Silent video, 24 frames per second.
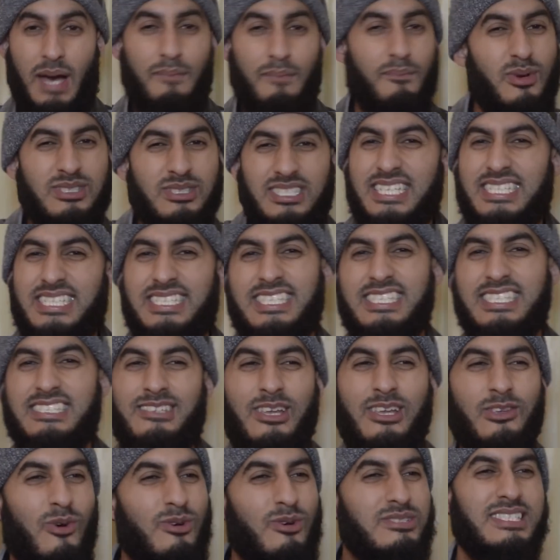Because this
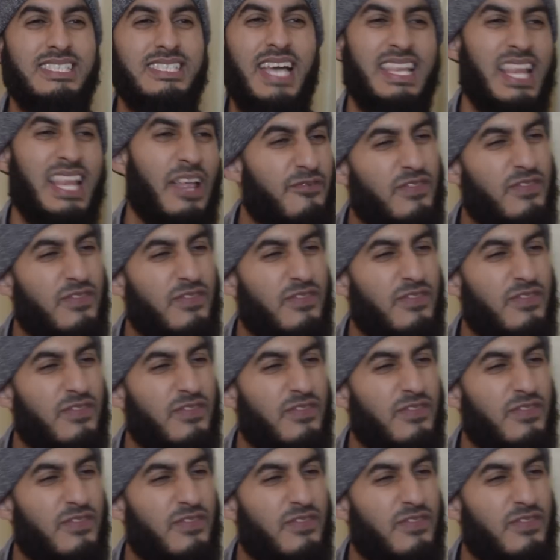sister, you're sitting there